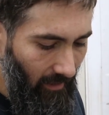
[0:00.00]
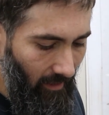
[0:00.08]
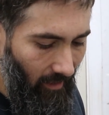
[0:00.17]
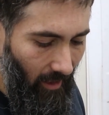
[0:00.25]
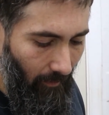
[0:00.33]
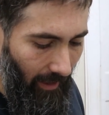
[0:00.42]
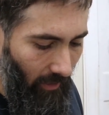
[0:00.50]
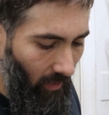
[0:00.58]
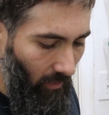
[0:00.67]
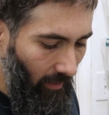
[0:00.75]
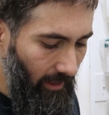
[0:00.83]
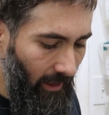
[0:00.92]
Um, I
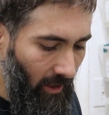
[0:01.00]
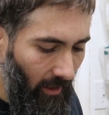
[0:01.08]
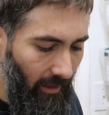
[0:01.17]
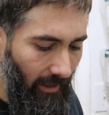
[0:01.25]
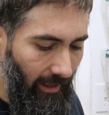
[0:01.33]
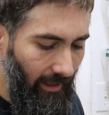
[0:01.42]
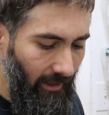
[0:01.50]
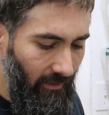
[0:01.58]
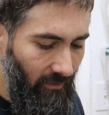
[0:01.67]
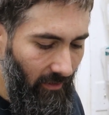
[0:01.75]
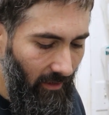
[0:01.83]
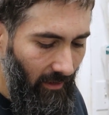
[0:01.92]
don't like cutting
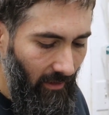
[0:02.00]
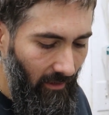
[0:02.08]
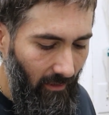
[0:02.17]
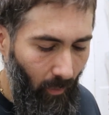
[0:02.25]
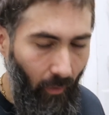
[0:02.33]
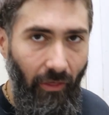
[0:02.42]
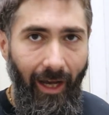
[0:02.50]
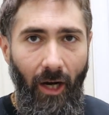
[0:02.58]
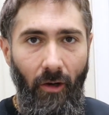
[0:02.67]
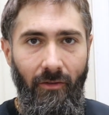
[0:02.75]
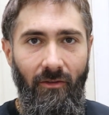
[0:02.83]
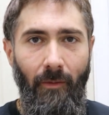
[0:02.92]
eggs
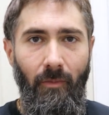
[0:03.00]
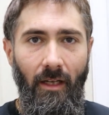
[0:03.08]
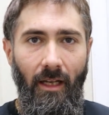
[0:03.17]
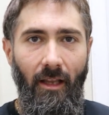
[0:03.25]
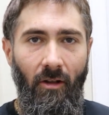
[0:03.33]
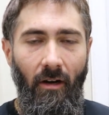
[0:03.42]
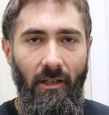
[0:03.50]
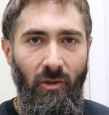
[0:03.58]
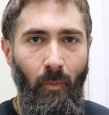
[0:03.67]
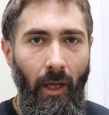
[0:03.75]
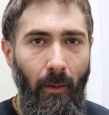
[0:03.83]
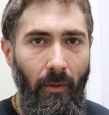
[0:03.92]
without something in the
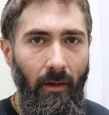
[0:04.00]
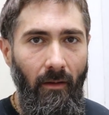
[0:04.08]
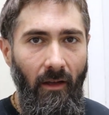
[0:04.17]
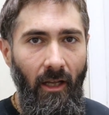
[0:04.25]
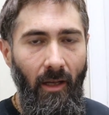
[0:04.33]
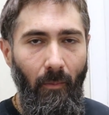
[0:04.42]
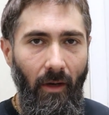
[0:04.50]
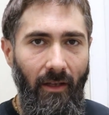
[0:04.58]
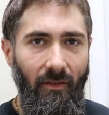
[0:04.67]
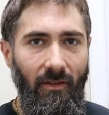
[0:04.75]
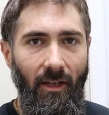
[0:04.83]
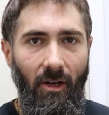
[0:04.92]
clutch pipping, but
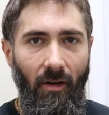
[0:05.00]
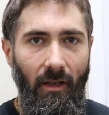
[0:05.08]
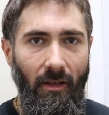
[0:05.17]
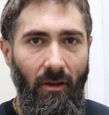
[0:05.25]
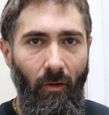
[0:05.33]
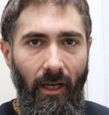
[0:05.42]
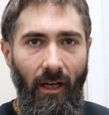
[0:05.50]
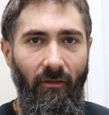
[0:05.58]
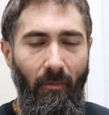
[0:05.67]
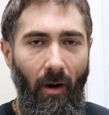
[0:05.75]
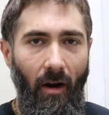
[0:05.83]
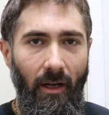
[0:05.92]
considering three of
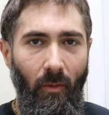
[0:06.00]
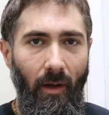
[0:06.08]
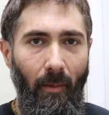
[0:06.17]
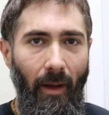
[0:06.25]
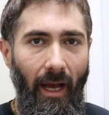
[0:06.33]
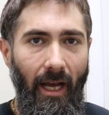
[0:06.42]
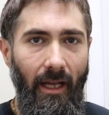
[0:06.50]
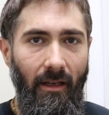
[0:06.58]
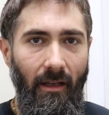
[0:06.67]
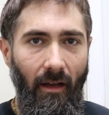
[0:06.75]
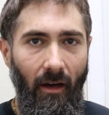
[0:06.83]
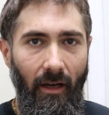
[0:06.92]
them already went bad
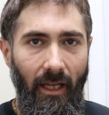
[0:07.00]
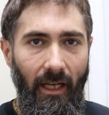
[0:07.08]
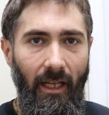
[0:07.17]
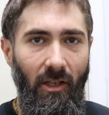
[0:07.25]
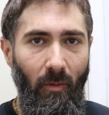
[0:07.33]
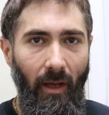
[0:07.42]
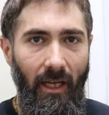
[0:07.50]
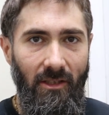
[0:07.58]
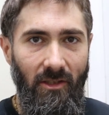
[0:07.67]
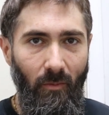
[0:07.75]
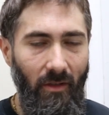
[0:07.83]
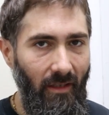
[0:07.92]
uh, in
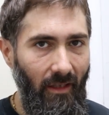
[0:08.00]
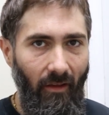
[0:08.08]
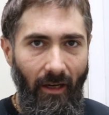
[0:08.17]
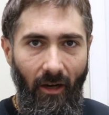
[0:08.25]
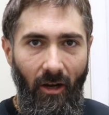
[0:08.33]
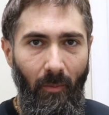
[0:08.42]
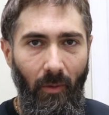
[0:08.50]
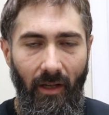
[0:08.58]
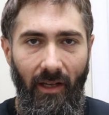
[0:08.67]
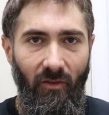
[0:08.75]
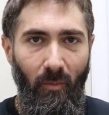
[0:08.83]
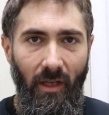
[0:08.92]
incubation within like a couple of
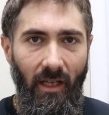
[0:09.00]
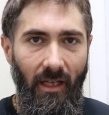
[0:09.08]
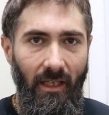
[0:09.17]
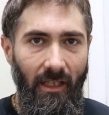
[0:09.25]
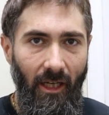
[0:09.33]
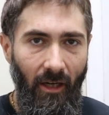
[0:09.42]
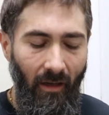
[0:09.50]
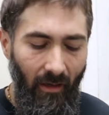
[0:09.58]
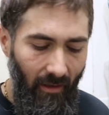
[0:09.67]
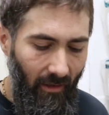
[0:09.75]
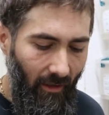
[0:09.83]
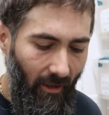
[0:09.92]
days of being in here,
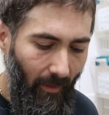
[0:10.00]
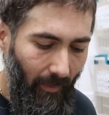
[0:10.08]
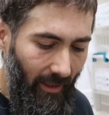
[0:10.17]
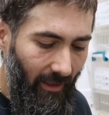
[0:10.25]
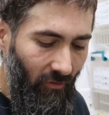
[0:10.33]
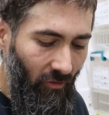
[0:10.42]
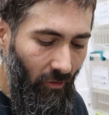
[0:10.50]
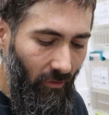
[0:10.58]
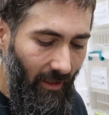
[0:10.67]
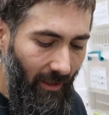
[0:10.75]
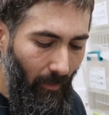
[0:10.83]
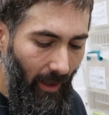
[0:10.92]
um, and these two
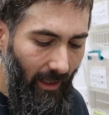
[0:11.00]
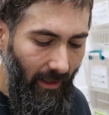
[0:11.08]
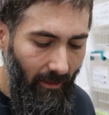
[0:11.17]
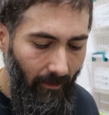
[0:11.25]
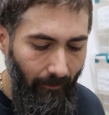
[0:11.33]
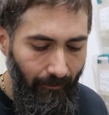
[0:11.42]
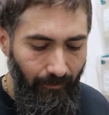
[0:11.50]
did make it